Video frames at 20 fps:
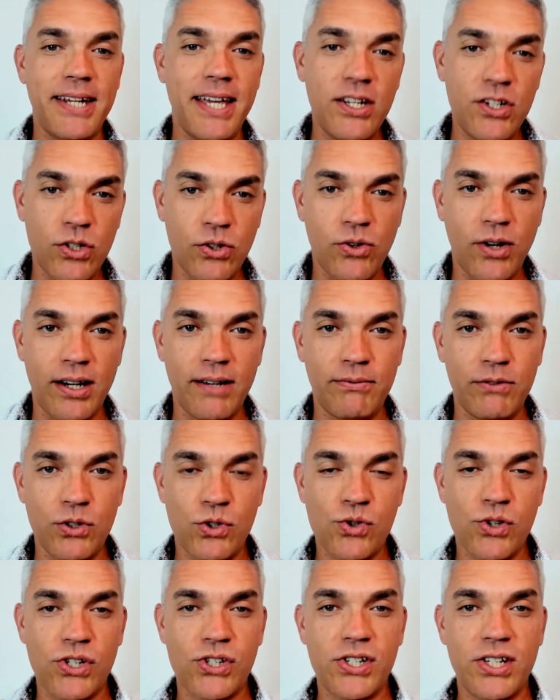an integrative
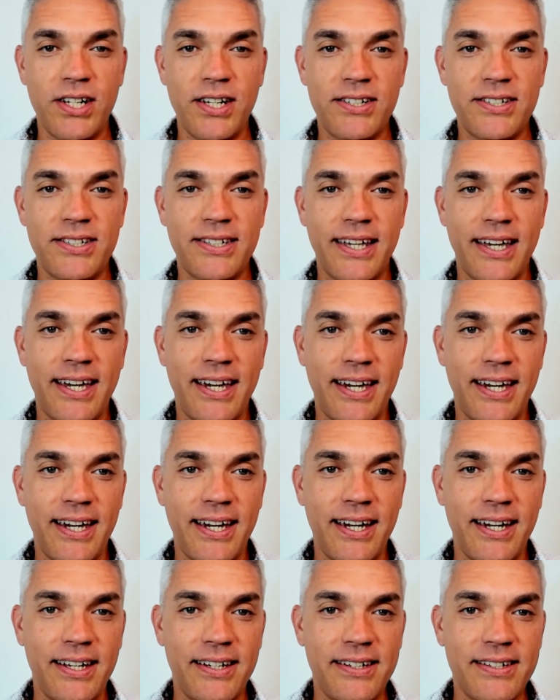nutritionist
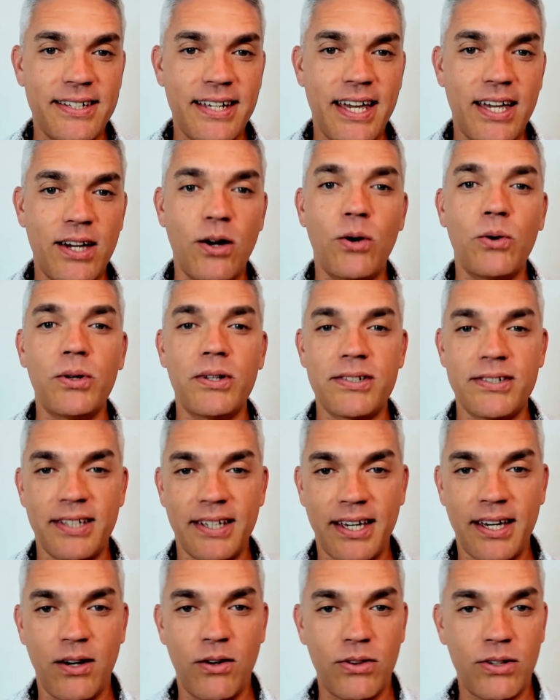and a
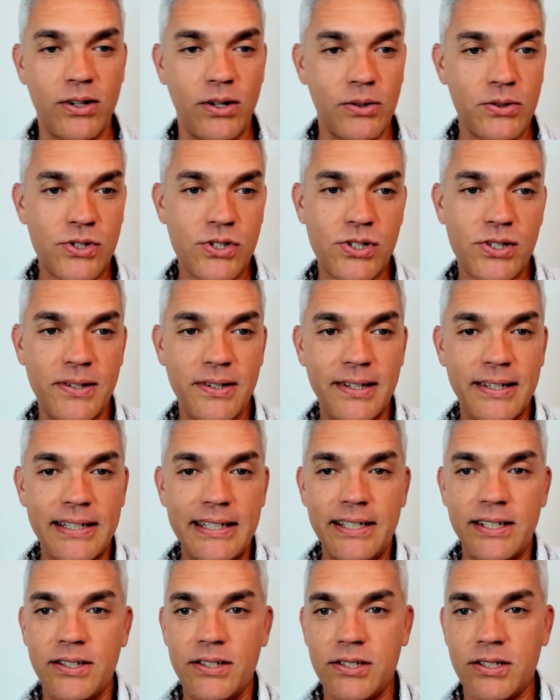holistic health coach.
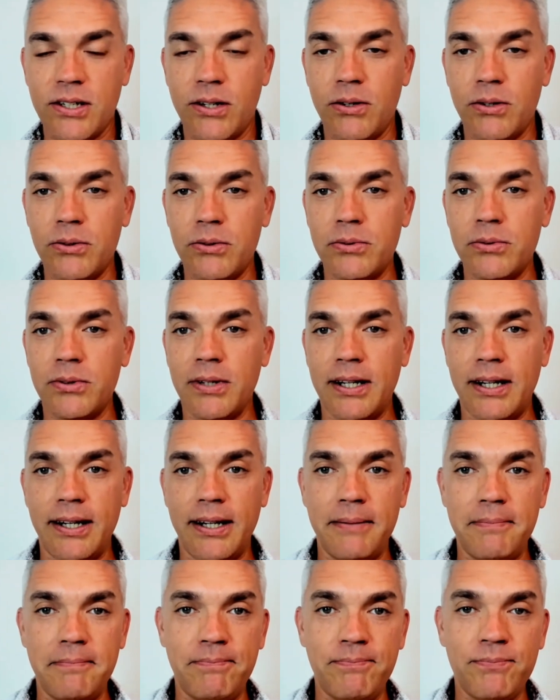So
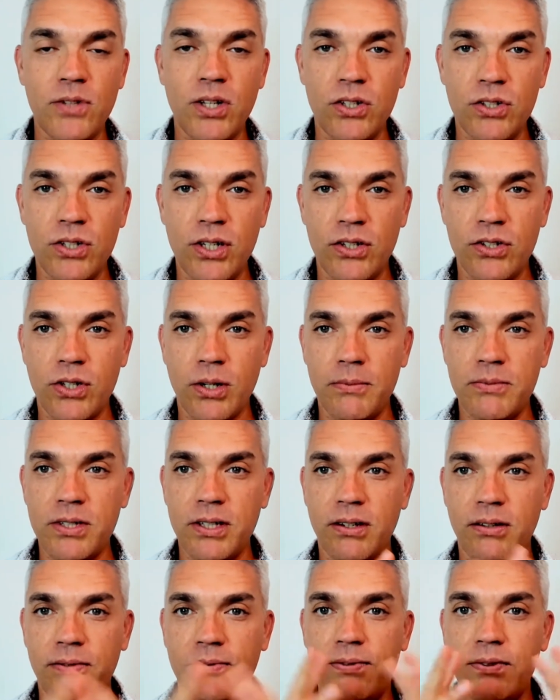in terms
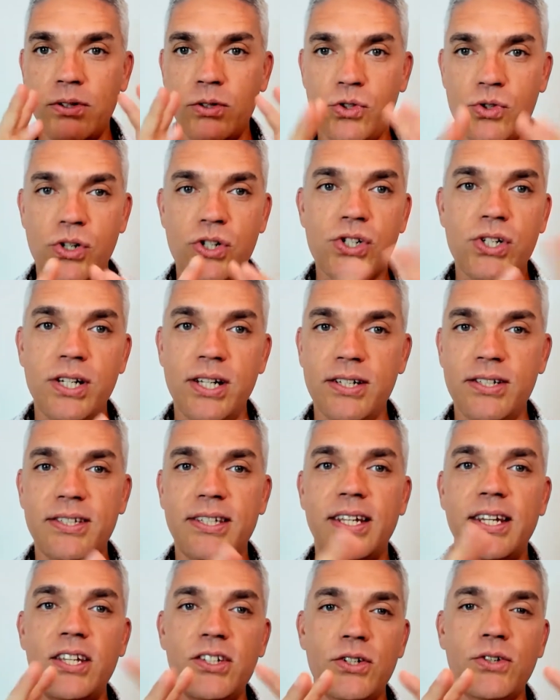of nutritionist,
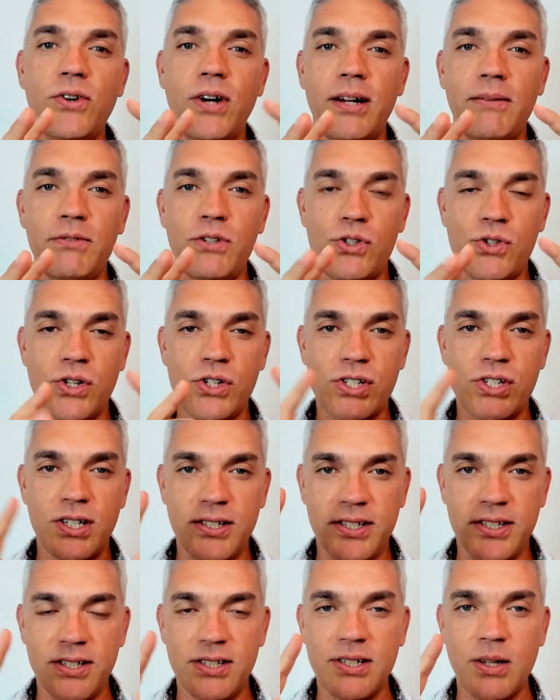an integrative
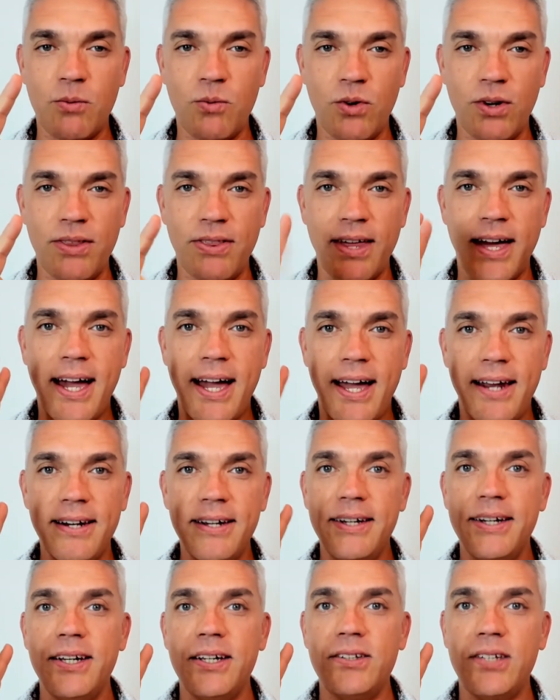nutritionist is someone that
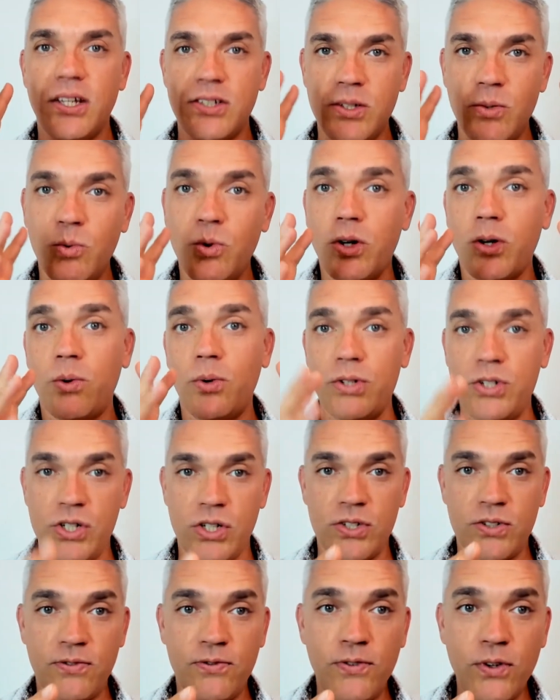doesn't work with
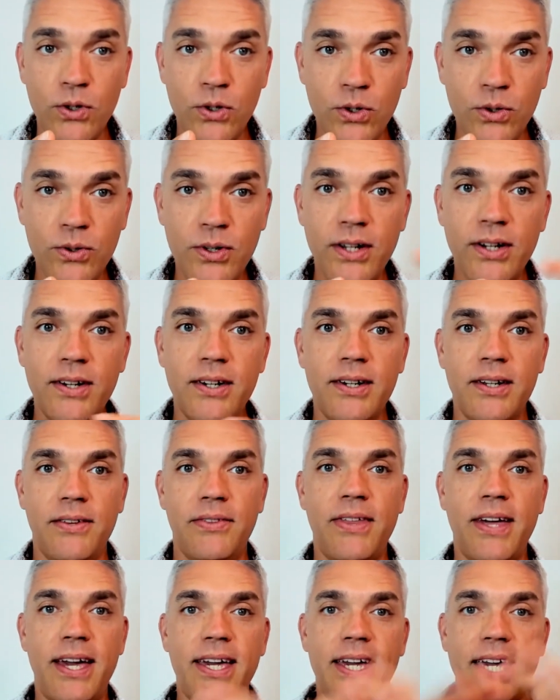just food.
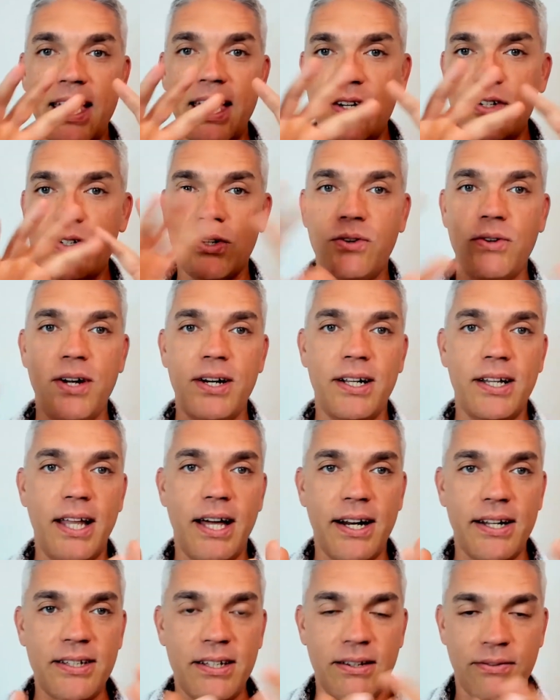They integrate a
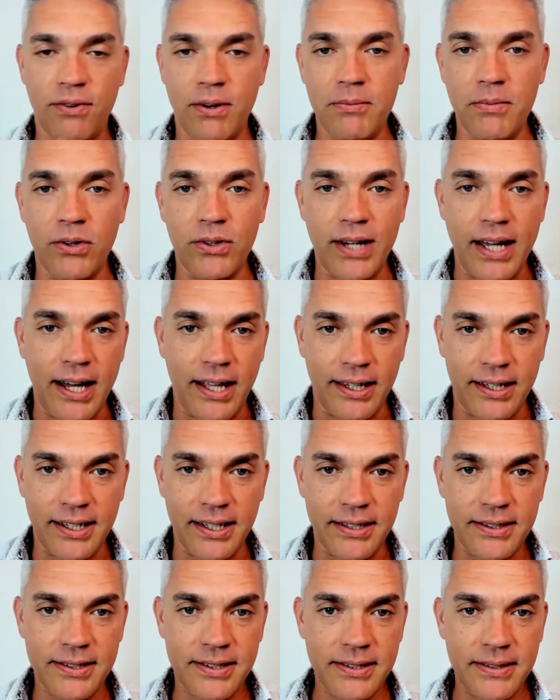lot of different
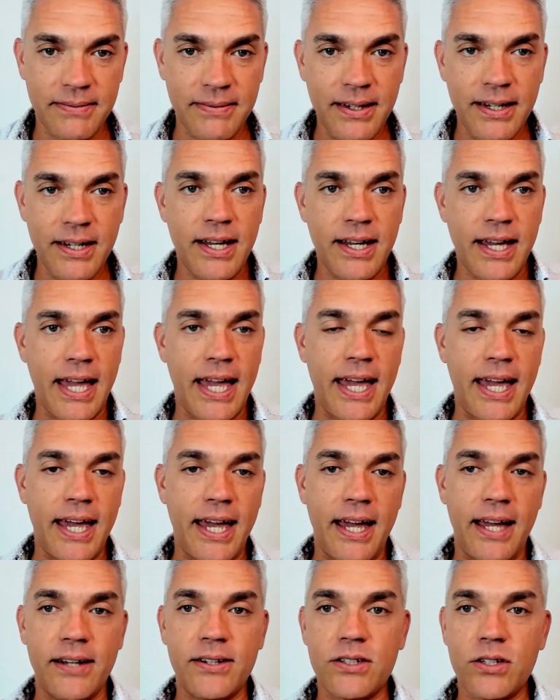modalities.
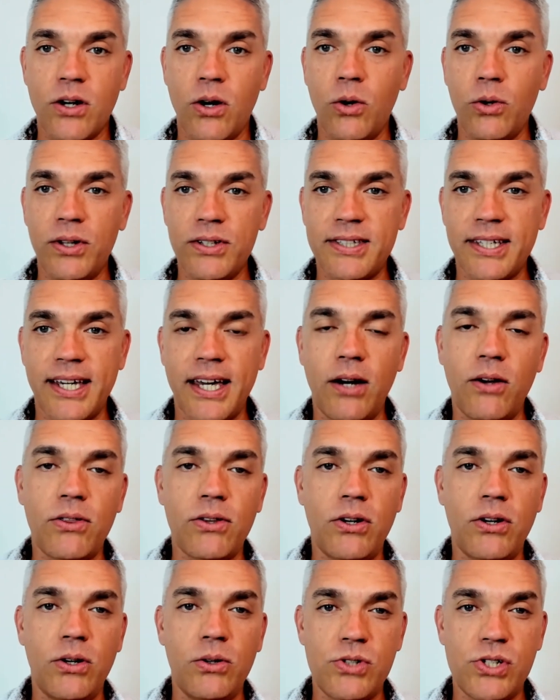And a holistic
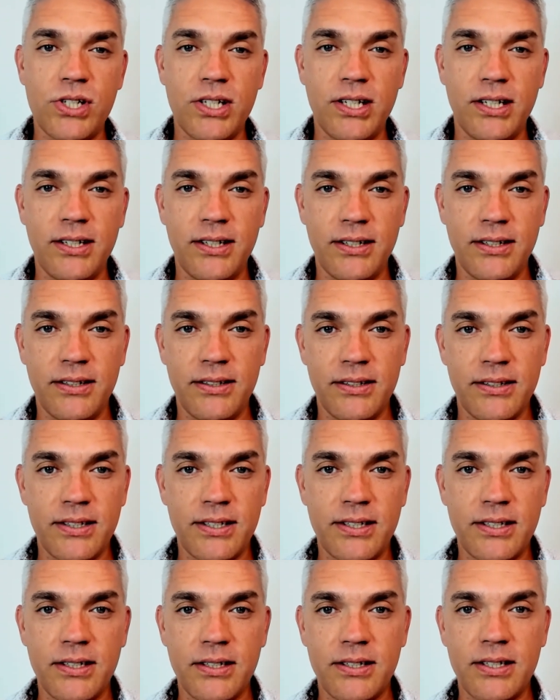health coach
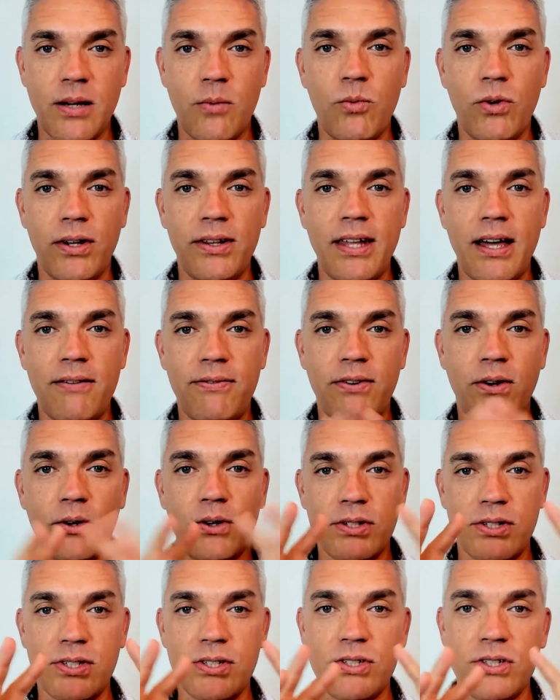is someone that
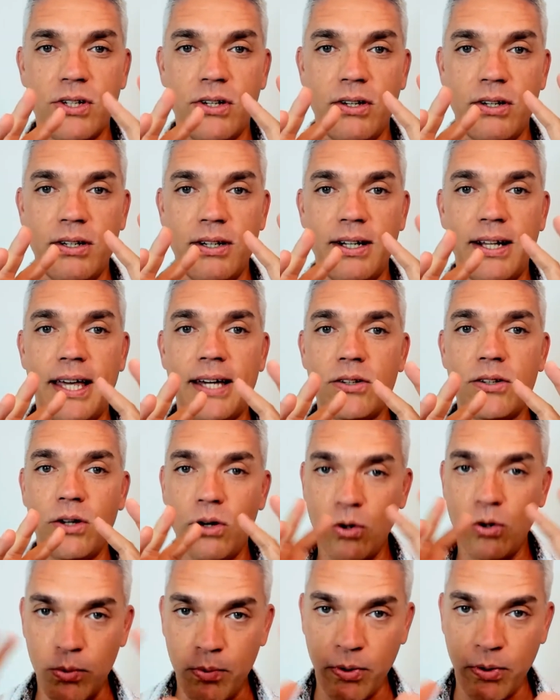focuses on like the
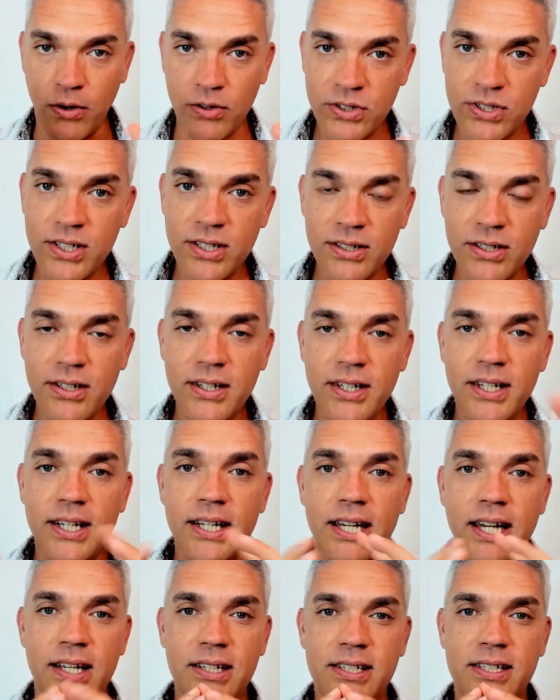whole person
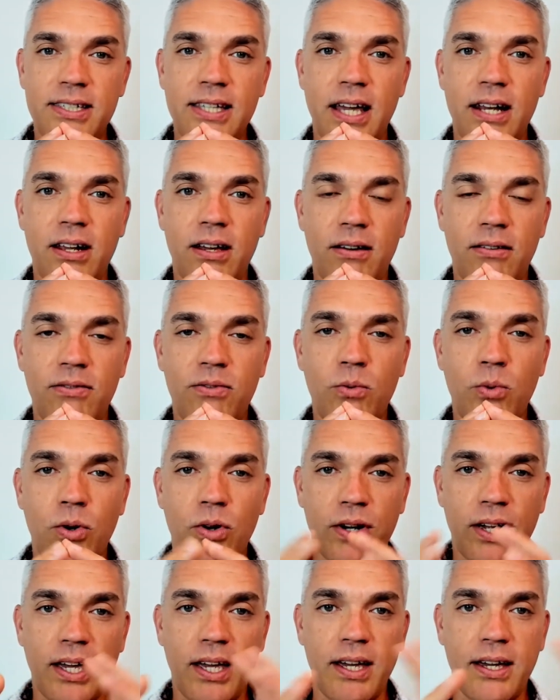instead of
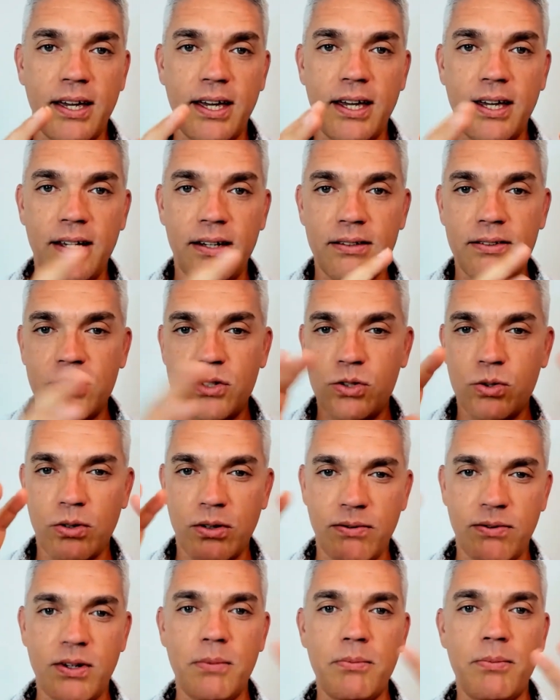working in sort
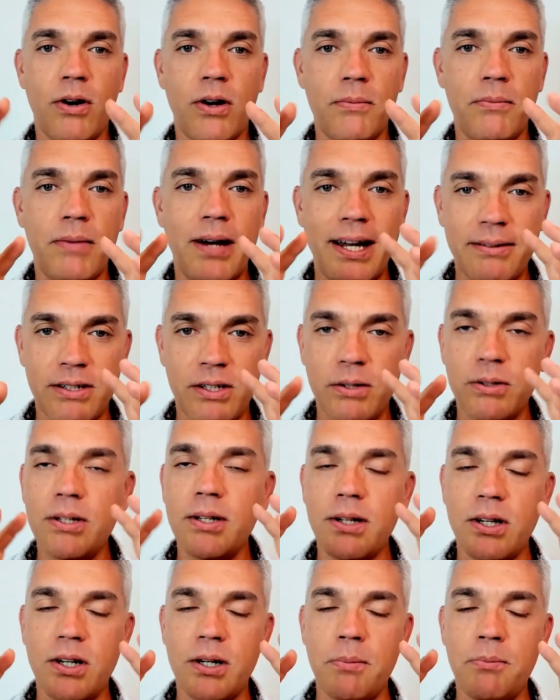of
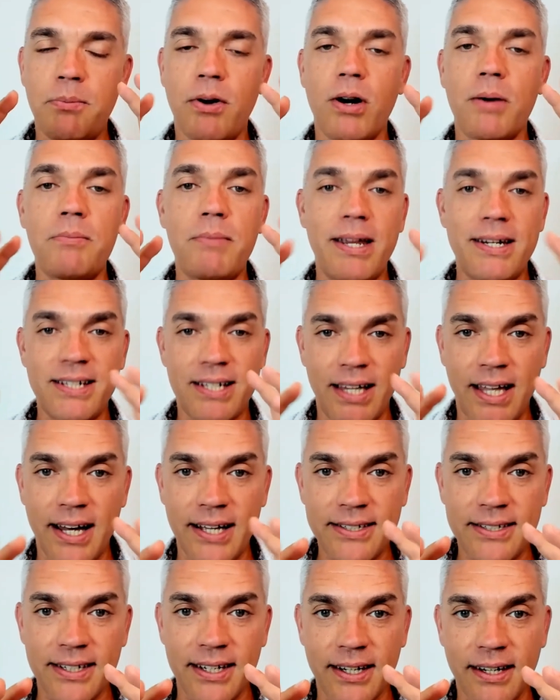
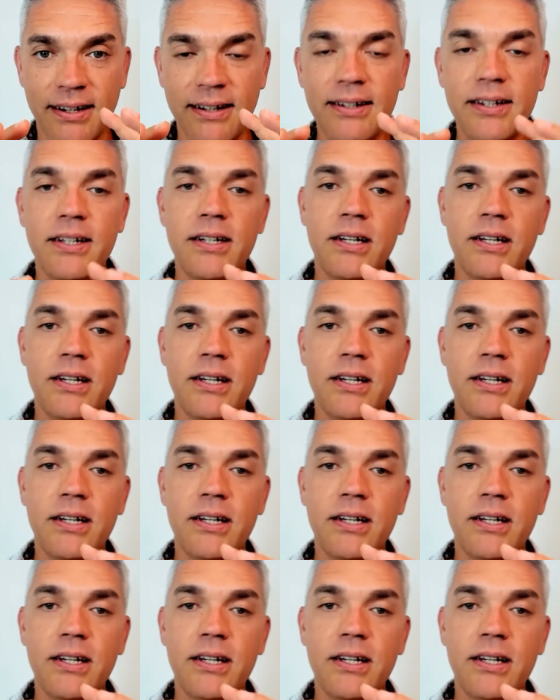compartmentalizing